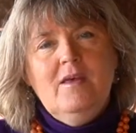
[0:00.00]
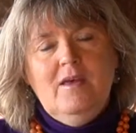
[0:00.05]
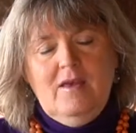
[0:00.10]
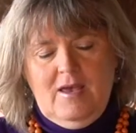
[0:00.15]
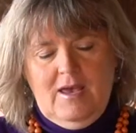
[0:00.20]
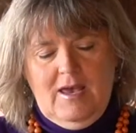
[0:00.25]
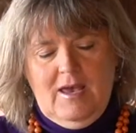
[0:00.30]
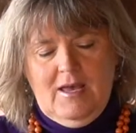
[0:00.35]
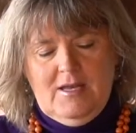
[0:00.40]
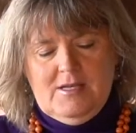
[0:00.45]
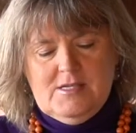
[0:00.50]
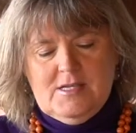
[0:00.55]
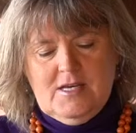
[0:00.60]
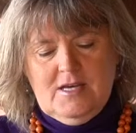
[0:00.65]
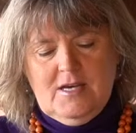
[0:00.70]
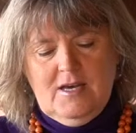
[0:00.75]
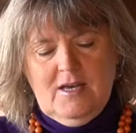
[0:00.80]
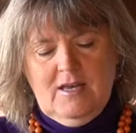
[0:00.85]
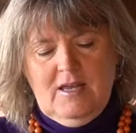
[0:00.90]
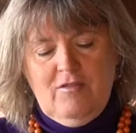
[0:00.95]
and
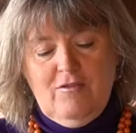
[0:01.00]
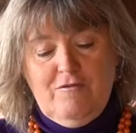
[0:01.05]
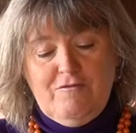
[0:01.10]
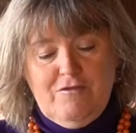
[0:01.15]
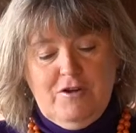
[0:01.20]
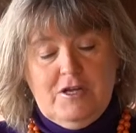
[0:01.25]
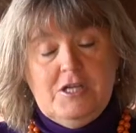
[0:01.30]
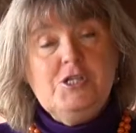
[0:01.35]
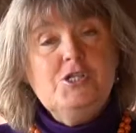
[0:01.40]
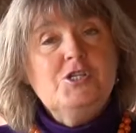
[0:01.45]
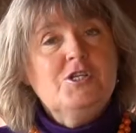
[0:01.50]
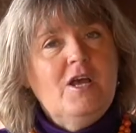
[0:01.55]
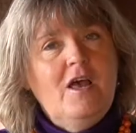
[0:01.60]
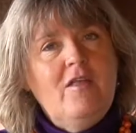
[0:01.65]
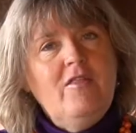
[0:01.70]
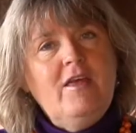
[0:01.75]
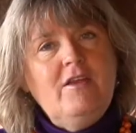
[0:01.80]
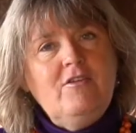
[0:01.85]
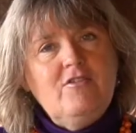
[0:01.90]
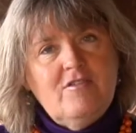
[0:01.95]
in the fridge,
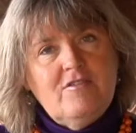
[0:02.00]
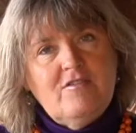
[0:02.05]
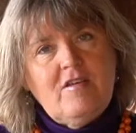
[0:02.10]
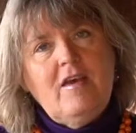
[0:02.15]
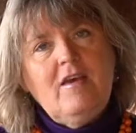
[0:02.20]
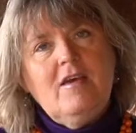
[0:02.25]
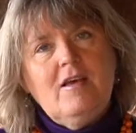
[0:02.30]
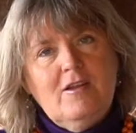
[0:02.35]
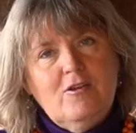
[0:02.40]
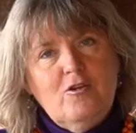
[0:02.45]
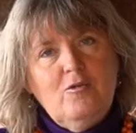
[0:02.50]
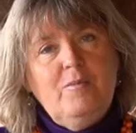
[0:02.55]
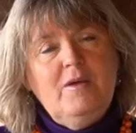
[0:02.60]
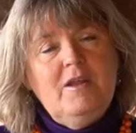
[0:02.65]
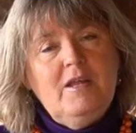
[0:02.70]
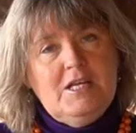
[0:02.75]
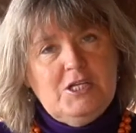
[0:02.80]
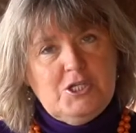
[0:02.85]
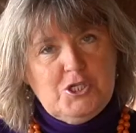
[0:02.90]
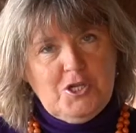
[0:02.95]
and then just take a little bit
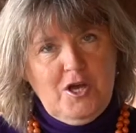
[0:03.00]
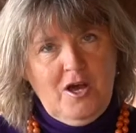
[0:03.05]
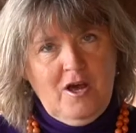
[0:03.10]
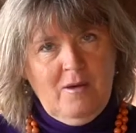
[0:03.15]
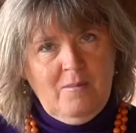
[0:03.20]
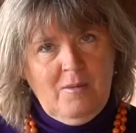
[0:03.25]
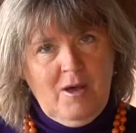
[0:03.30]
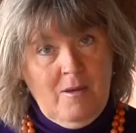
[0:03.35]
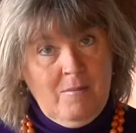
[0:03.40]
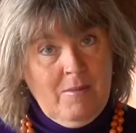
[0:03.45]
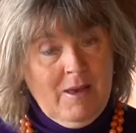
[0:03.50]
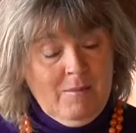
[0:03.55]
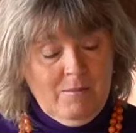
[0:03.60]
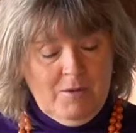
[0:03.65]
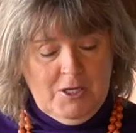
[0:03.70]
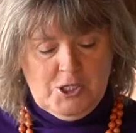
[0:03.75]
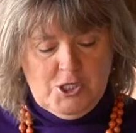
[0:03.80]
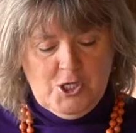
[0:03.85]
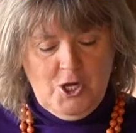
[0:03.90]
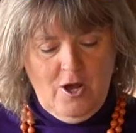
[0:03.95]
each time I make
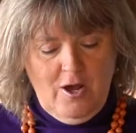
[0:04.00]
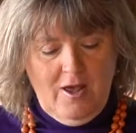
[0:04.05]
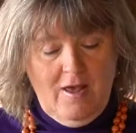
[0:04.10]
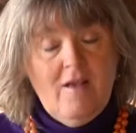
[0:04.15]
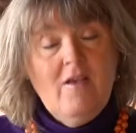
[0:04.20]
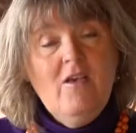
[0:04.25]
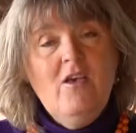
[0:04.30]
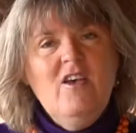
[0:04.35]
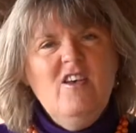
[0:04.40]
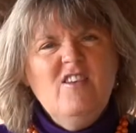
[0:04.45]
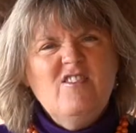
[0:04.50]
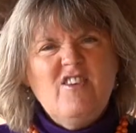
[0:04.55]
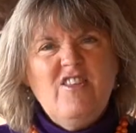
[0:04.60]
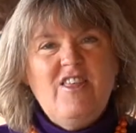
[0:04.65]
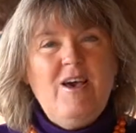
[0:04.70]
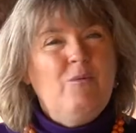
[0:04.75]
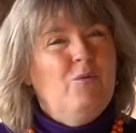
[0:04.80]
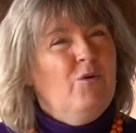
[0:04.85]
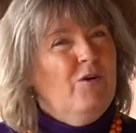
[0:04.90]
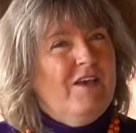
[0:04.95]
my chai. So
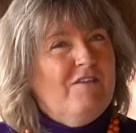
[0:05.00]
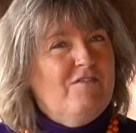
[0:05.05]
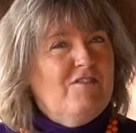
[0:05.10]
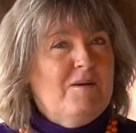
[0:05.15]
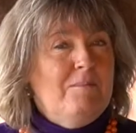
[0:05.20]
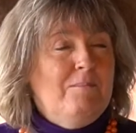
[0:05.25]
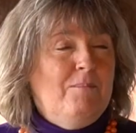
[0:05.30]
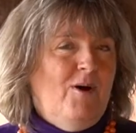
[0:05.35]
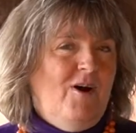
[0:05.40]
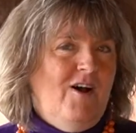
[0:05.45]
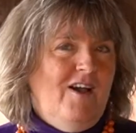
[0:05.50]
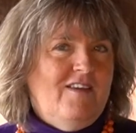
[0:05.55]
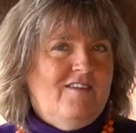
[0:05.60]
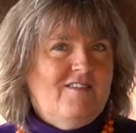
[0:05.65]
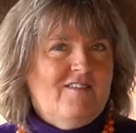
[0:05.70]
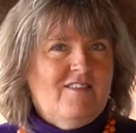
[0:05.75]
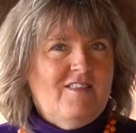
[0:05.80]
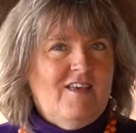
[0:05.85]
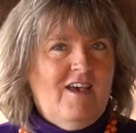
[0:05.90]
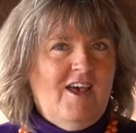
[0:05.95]
that will give it a
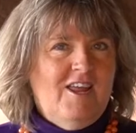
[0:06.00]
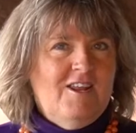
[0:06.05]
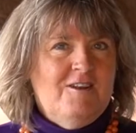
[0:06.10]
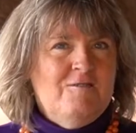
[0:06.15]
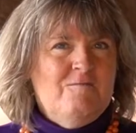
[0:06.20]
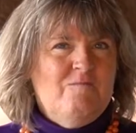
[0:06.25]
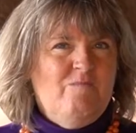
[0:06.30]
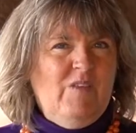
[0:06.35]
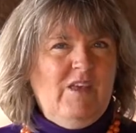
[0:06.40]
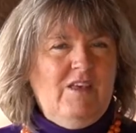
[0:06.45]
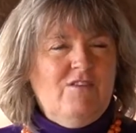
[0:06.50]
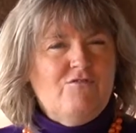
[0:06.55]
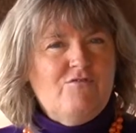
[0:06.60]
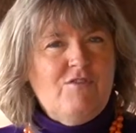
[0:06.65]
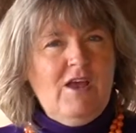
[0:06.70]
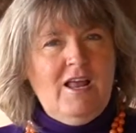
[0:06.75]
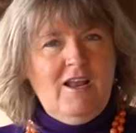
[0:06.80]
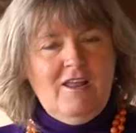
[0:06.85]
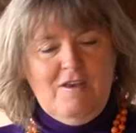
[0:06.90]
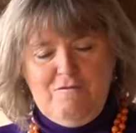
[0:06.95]
bite that is
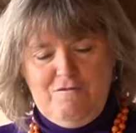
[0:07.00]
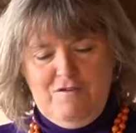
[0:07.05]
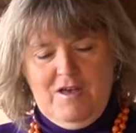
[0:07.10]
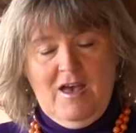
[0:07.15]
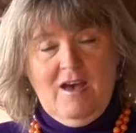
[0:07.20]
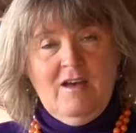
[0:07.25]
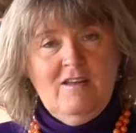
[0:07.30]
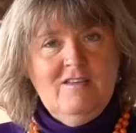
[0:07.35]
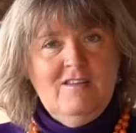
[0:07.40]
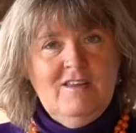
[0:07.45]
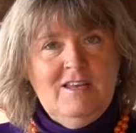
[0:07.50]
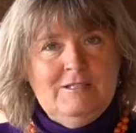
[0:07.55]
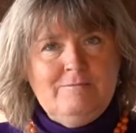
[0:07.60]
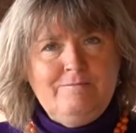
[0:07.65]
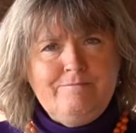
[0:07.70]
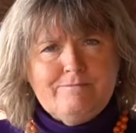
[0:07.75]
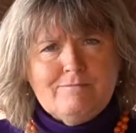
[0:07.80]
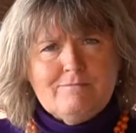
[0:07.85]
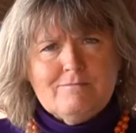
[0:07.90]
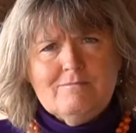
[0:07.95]
rarely found
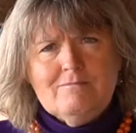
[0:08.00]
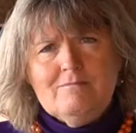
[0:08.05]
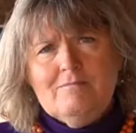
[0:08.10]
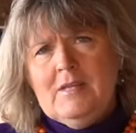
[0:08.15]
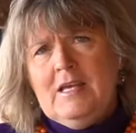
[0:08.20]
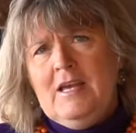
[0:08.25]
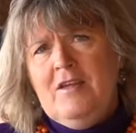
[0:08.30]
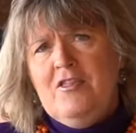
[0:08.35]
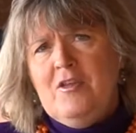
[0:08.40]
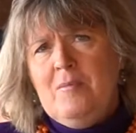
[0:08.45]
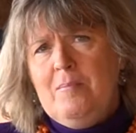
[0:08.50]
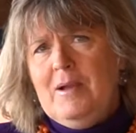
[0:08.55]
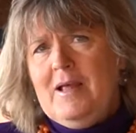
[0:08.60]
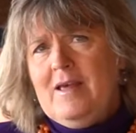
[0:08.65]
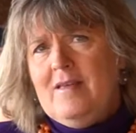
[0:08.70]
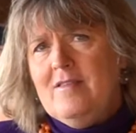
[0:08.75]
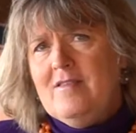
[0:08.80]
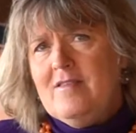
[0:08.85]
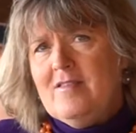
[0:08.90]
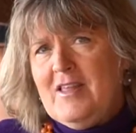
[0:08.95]
in the
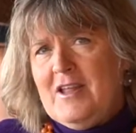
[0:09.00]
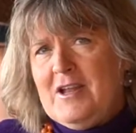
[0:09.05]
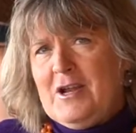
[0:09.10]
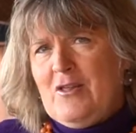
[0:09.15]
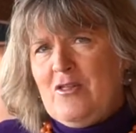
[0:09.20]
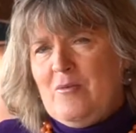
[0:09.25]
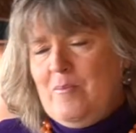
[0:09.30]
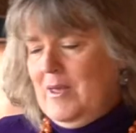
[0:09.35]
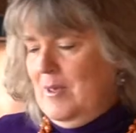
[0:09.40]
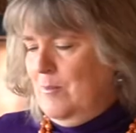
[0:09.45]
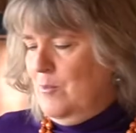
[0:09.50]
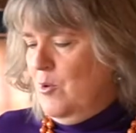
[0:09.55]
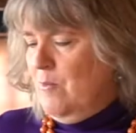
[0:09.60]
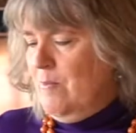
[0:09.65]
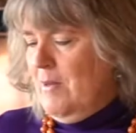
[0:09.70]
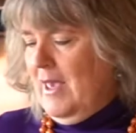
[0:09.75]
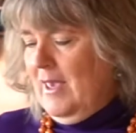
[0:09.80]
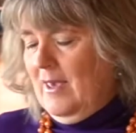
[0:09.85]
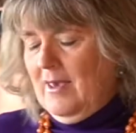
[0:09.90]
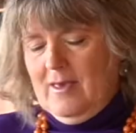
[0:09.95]
blends that other people
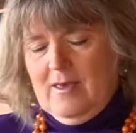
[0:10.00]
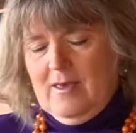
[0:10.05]
make.